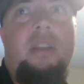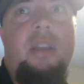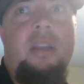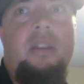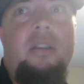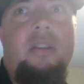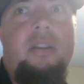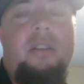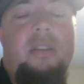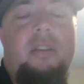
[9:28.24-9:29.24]
in
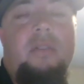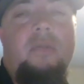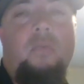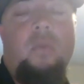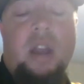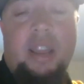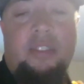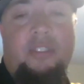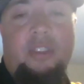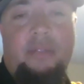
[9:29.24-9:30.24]
what
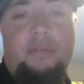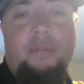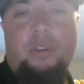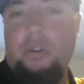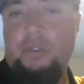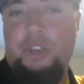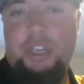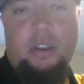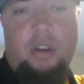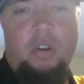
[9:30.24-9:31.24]
I see from
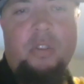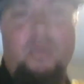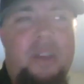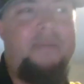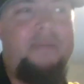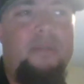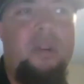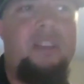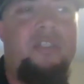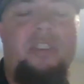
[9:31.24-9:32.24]
coaching, all the way from
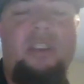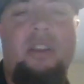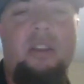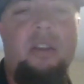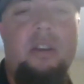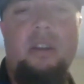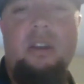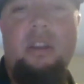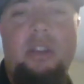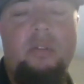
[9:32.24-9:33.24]
what I see,
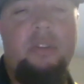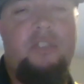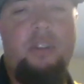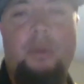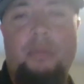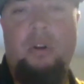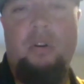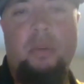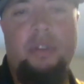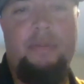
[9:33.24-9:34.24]
you know, in summer
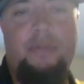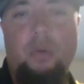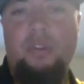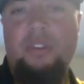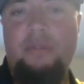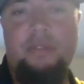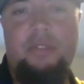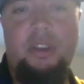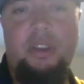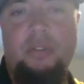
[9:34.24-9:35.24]
ball with 14,
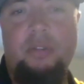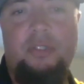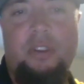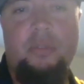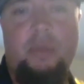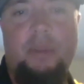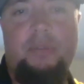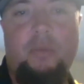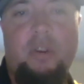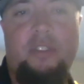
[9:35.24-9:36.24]
15 year olds, all the way
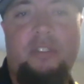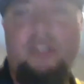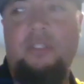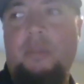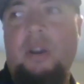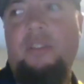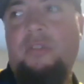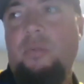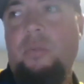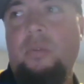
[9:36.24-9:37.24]
up to what I see at some high
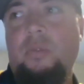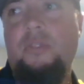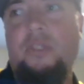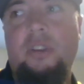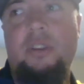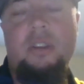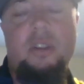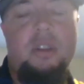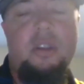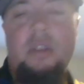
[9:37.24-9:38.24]
schools and,
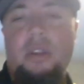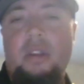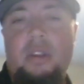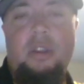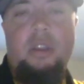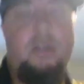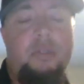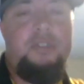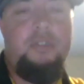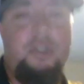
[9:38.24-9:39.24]
you
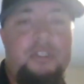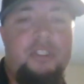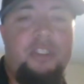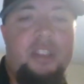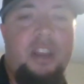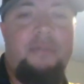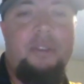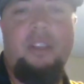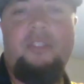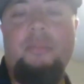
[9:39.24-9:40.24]
know, instruction, things like that. I
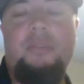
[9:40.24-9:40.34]
feel like